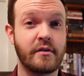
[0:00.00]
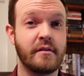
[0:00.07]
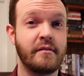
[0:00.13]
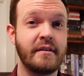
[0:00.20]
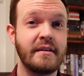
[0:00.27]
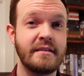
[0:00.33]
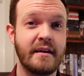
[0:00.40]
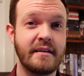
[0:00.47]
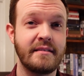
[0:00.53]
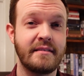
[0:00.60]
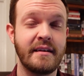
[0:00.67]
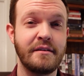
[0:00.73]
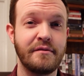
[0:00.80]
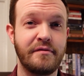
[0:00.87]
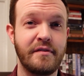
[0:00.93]
early
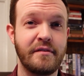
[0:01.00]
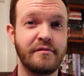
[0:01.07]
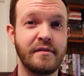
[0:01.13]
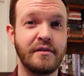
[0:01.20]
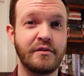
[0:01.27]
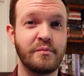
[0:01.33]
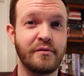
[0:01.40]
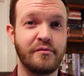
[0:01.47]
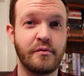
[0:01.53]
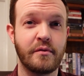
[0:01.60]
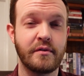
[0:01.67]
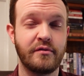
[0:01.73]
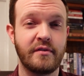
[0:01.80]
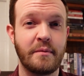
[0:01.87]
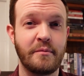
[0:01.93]
1950s,
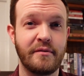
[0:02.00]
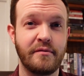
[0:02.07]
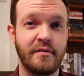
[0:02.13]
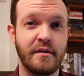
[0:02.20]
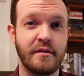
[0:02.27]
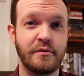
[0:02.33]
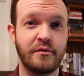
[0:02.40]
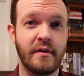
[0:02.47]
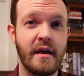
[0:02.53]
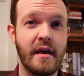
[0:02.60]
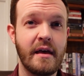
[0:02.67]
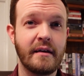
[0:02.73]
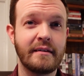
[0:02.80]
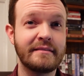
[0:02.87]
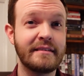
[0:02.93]
before some of those
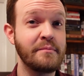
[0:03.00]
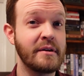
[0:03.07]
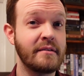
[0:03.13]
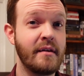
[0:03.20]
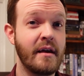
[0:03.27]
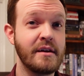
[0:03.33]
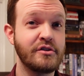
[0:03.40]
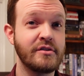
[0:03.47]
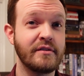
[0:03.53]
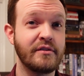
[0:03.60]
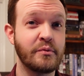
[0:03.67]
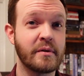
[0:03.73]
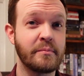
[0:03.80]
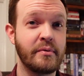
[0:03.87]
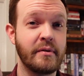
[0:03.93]

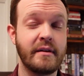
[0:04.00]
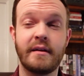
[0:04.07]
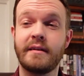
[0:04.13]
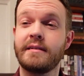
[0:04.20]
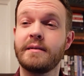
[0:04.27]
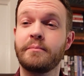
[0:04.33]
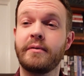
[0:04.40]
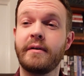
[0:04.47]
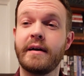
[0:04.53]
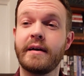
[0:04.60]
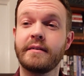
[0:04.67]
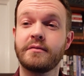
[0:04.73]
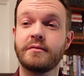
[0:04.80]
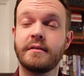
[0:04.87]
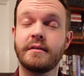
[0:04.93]
limitations were put into place.